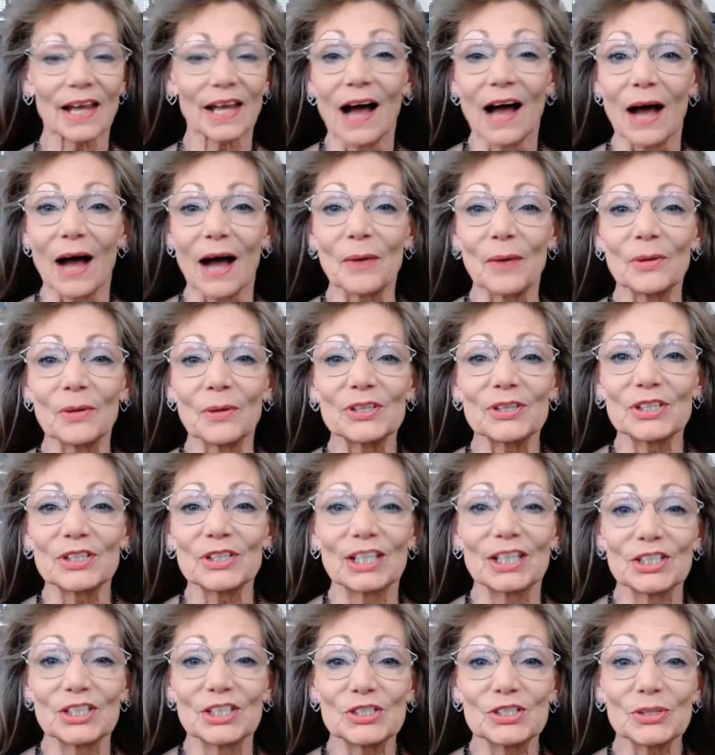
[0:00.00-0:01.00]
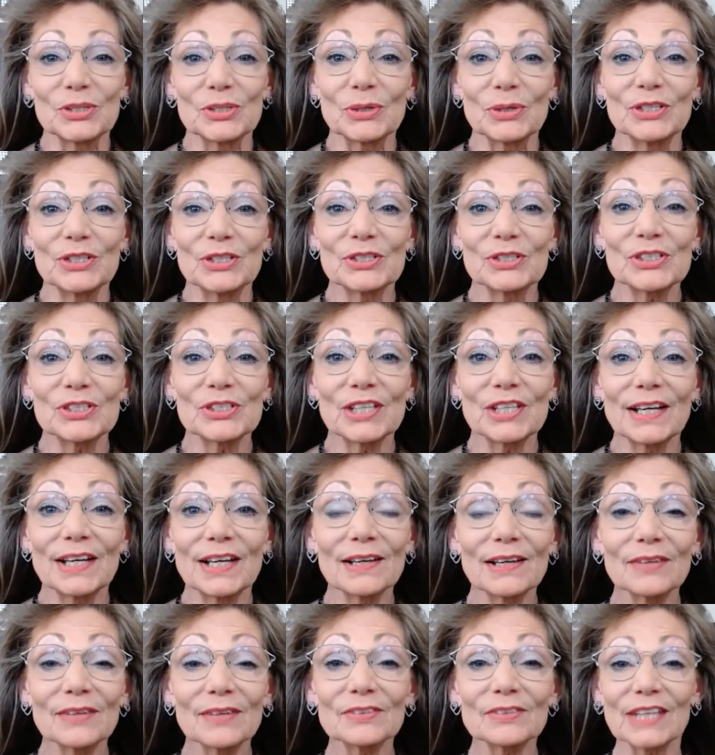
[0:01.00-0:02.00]
I want you to enjoy
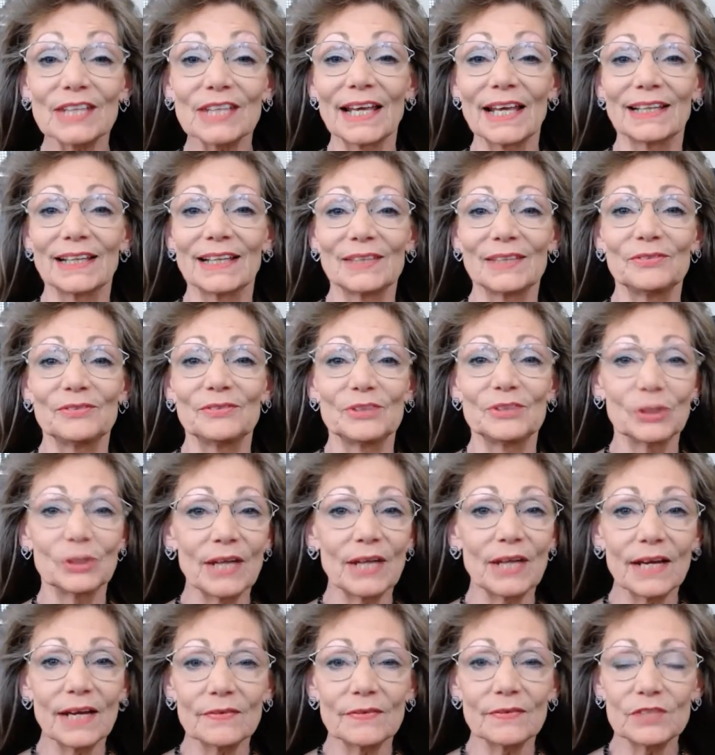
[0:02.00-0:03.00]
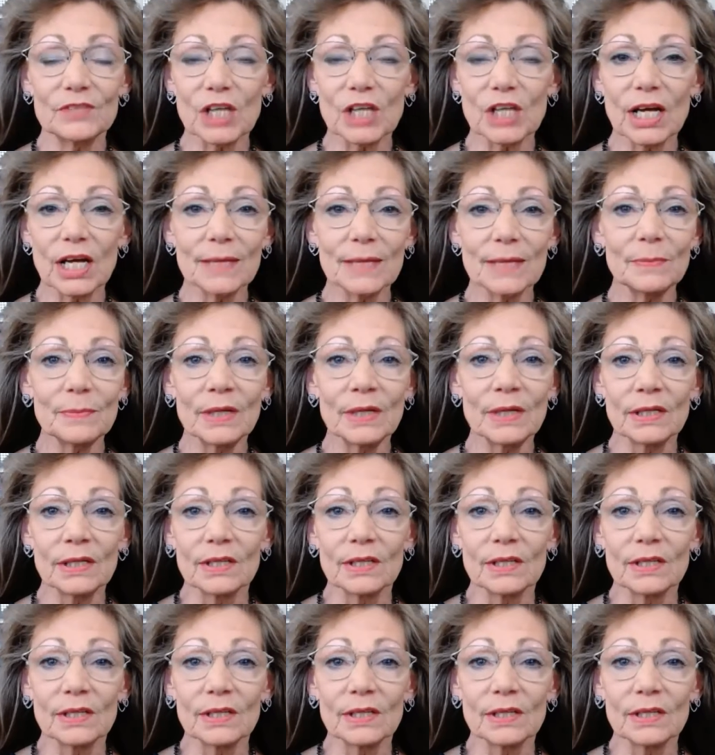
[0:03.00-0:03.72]
yourselves, and if you don't have time,